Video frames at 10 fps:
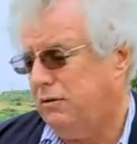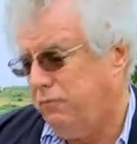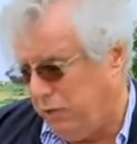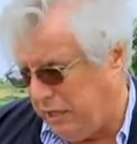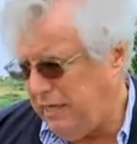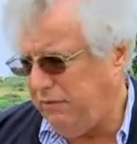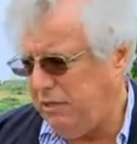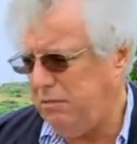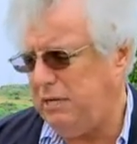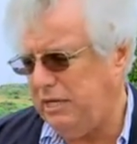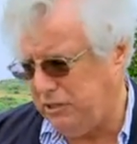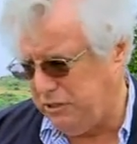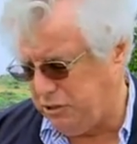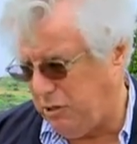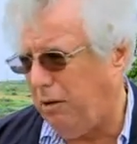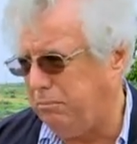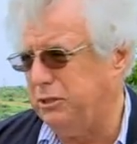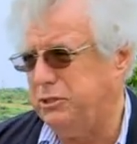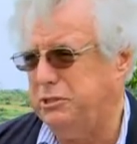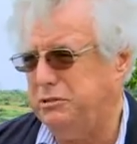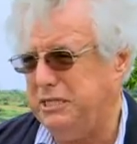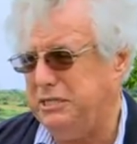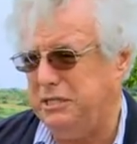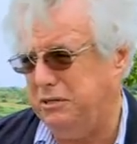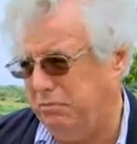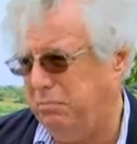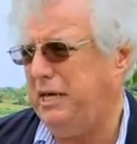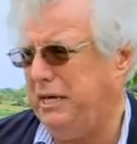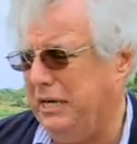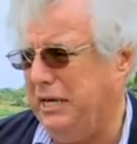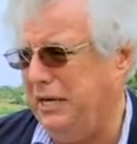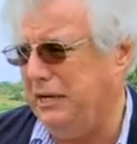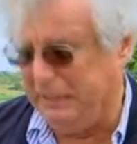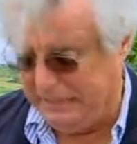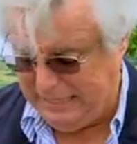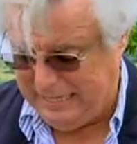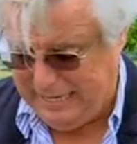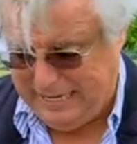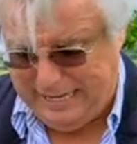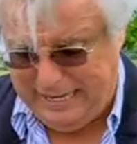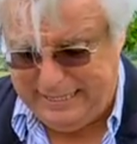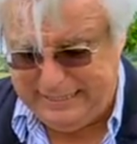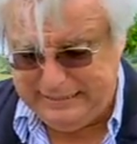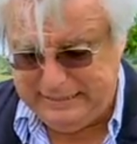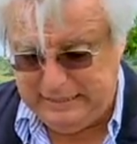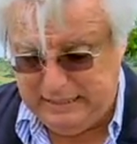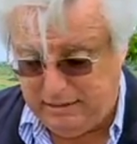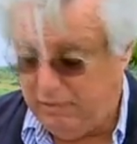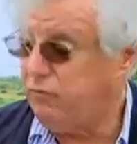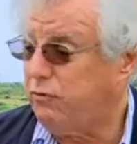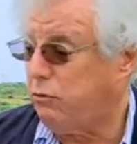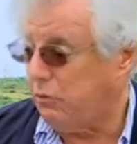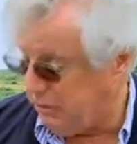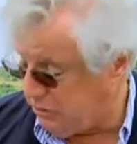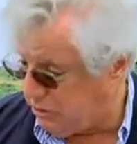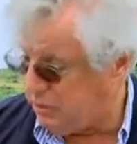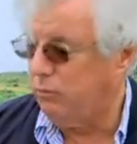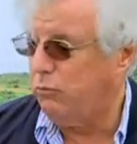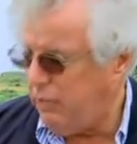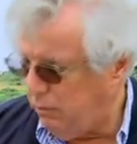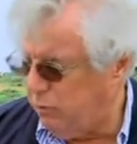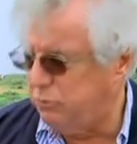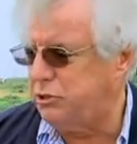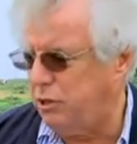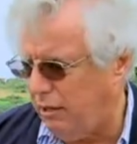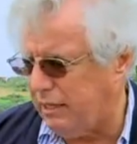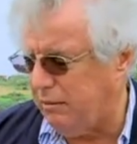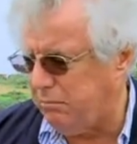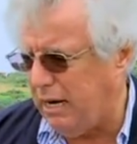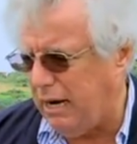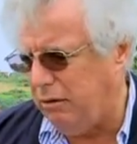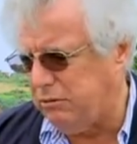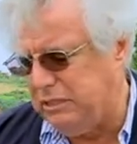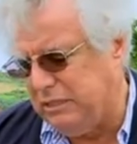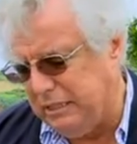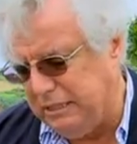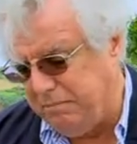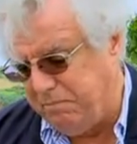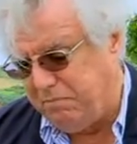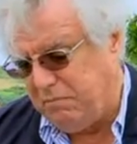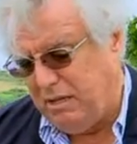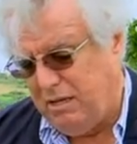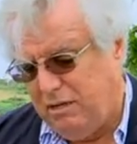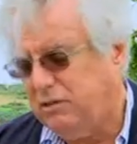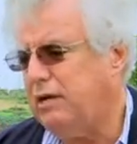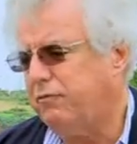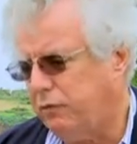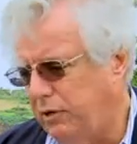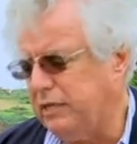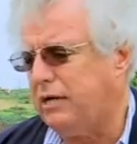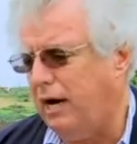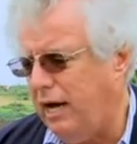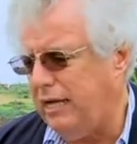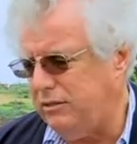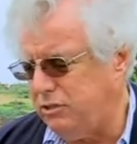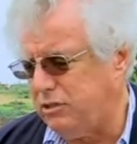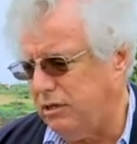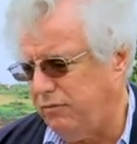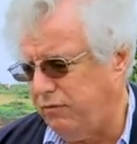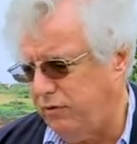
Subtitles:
for giving me this opportunity of being here. And of course, we will talk about different kinds of